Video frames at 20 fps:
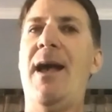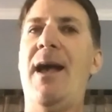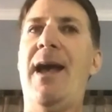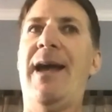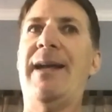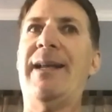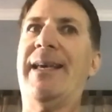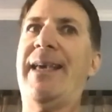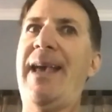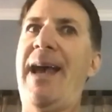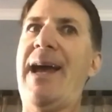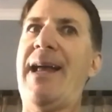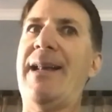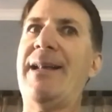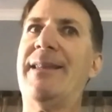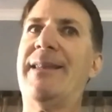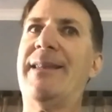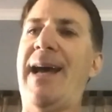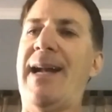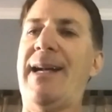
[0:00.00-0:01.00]
And
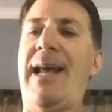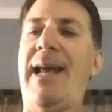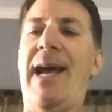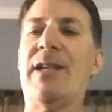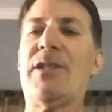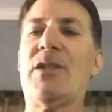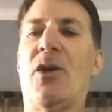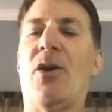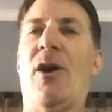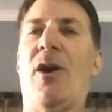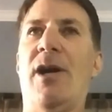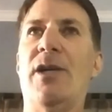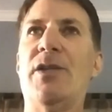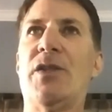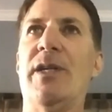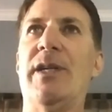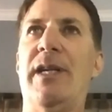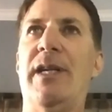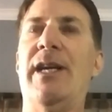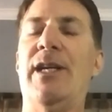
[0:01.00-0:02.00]
again, that has
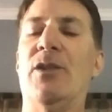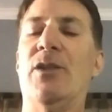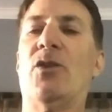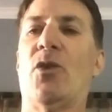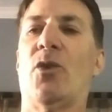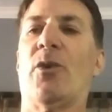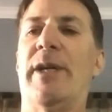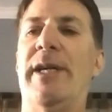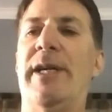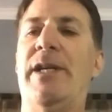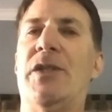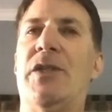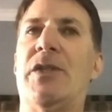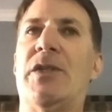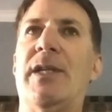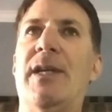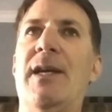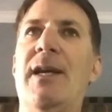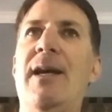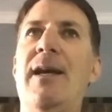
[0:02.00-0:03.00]
caused an
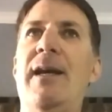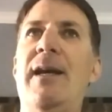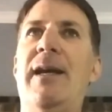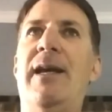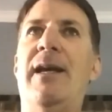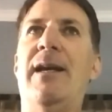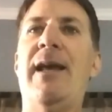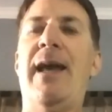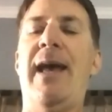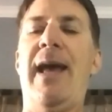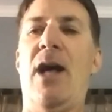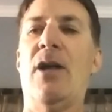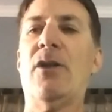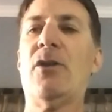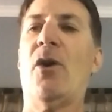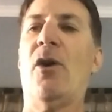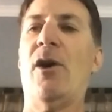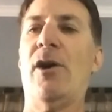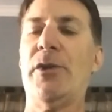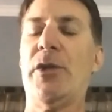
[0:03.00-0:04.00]
increase in
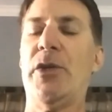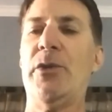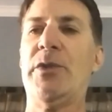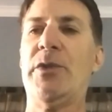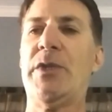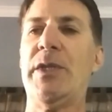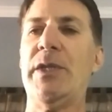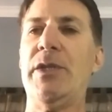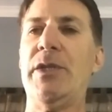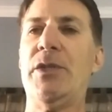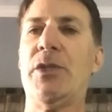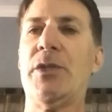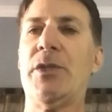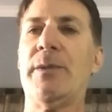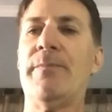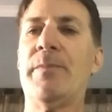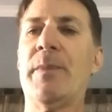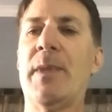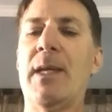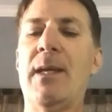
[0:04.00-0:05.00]
alcohol
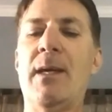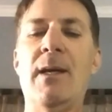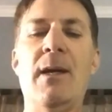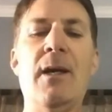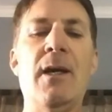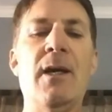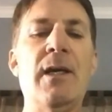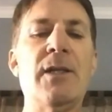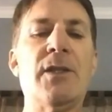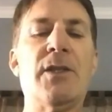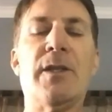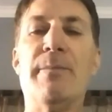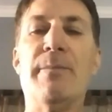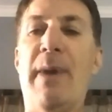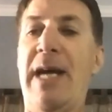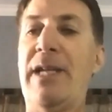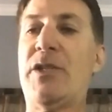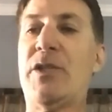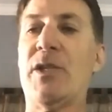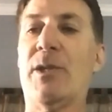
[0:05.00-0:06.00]
usage,
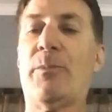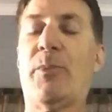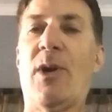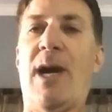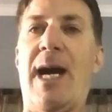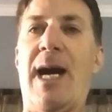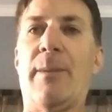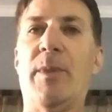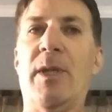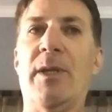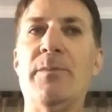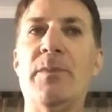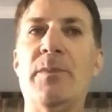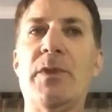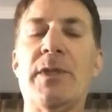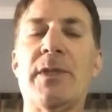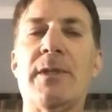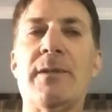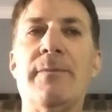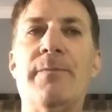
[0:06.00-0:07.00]
domestic
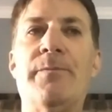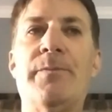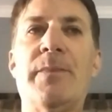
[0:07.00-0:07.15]
problems,